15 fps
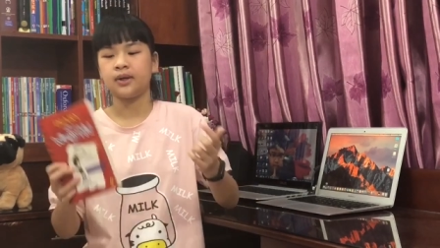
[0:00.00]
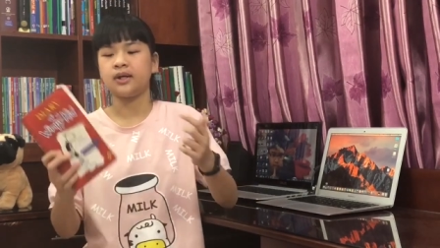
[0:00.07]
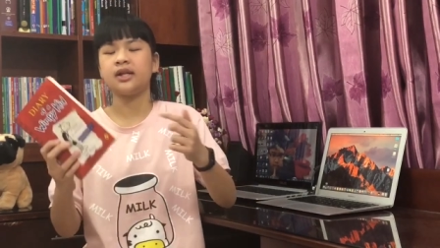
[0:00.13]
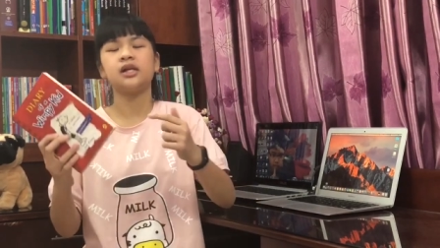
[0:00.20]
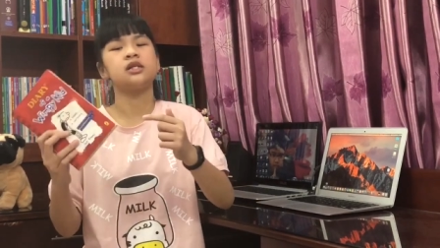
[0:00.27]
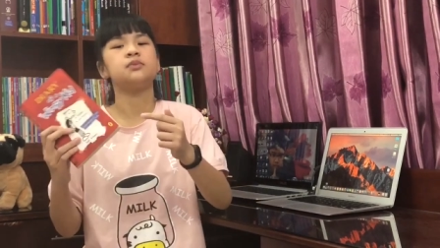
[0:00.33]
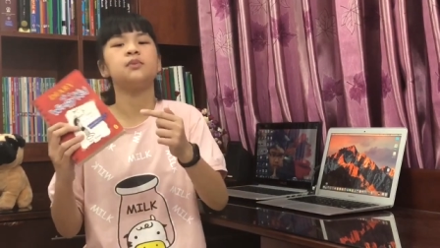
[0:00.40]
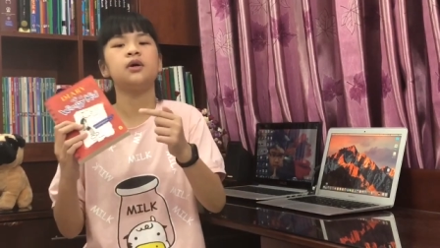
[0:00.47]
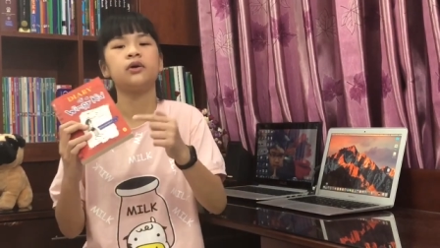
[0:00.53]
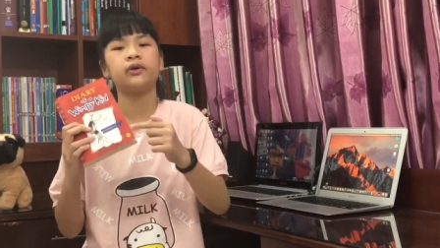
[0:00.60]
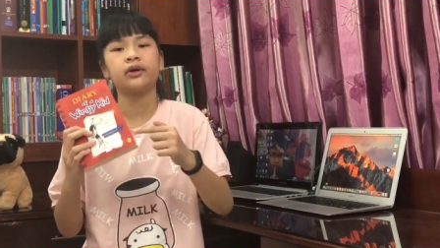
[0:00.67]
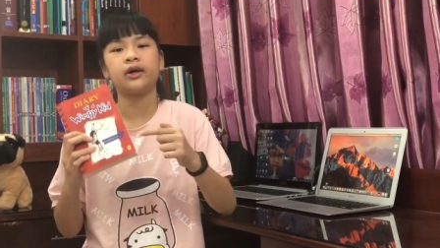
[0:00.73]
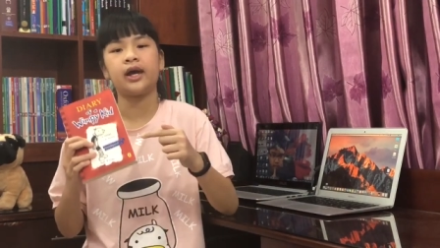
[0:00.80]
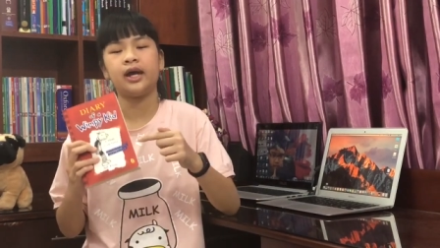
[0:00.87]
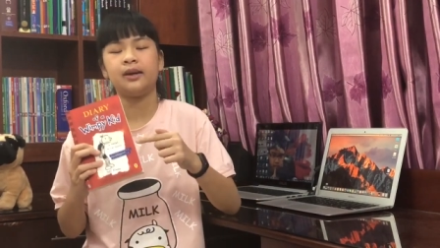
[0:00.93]
But this
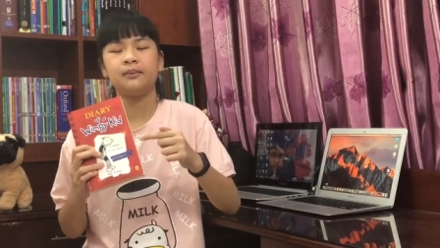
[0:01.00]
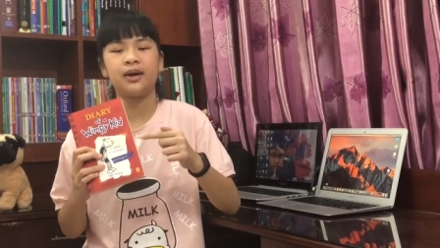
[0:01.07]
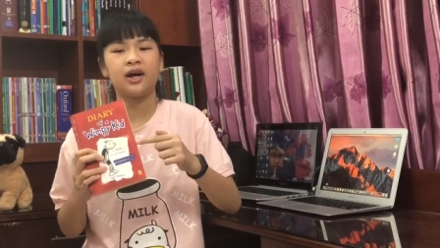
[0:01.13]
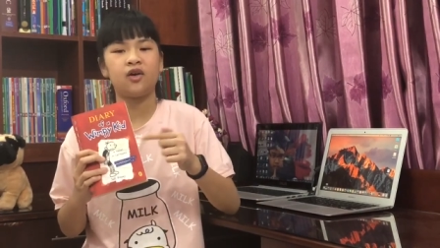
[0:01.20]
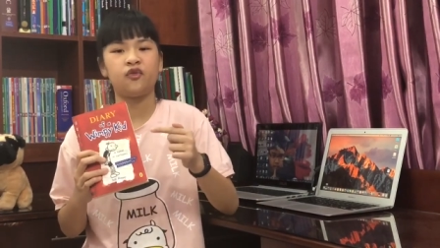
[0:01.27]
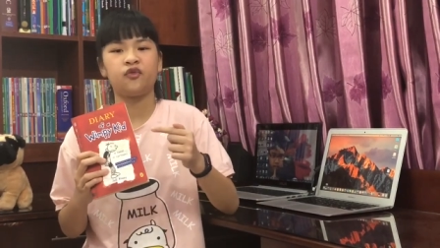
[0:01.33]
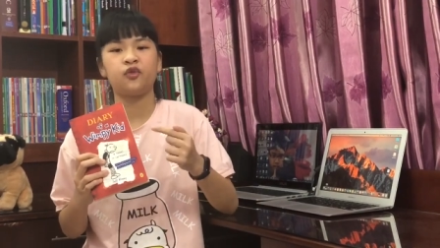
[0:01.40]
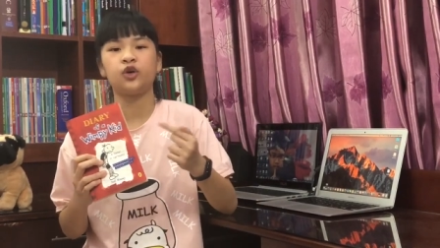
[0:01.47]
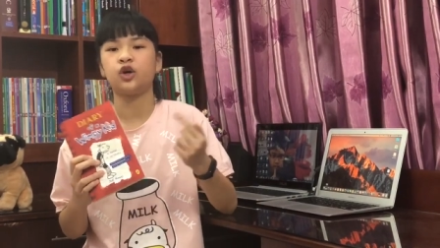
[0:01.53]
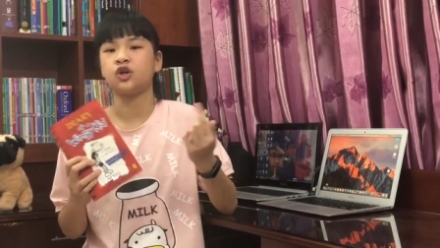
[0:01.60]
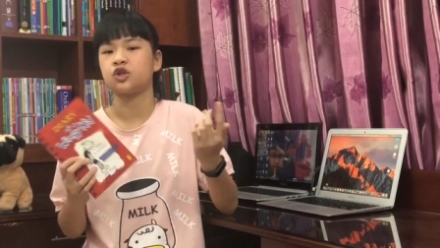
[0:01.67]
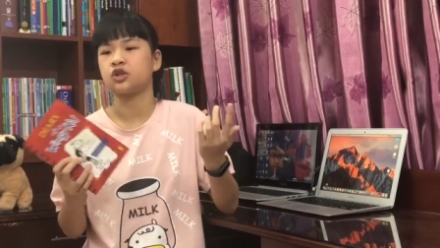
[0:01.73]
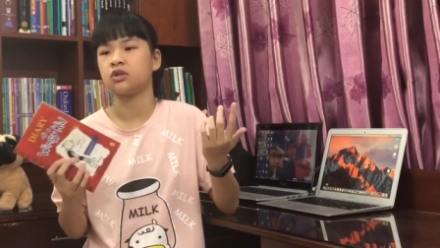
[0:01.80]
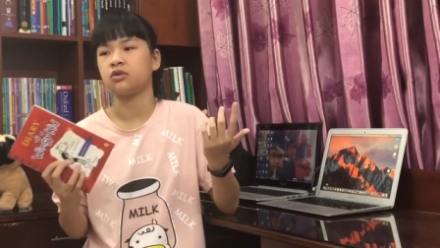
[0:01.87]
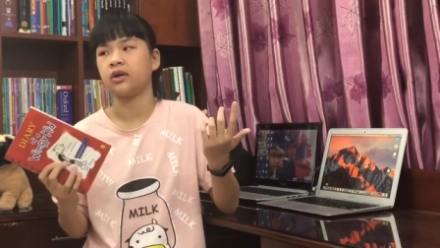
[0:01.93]
book came out
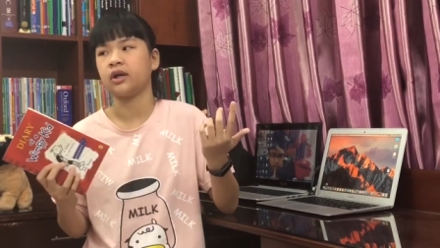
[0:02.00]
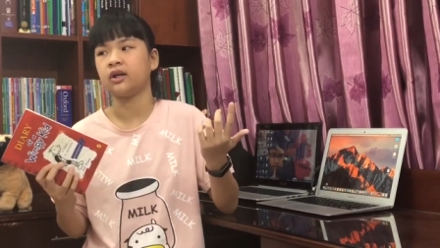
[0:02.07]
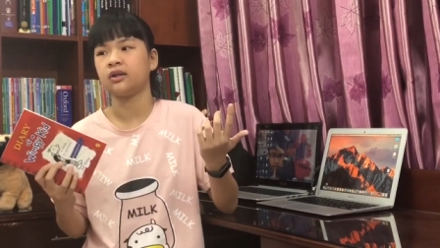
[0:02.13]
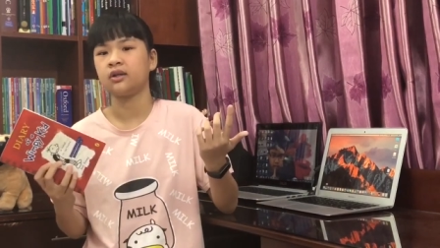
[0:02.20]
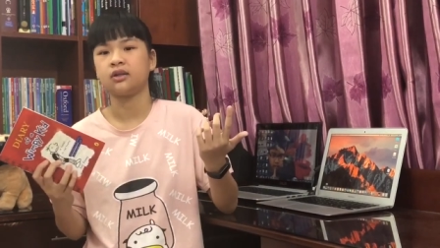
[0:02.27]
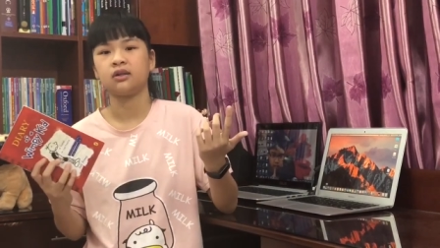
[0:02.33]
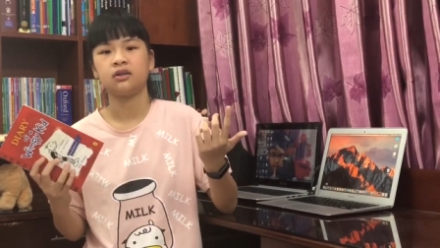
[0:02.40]
first, right?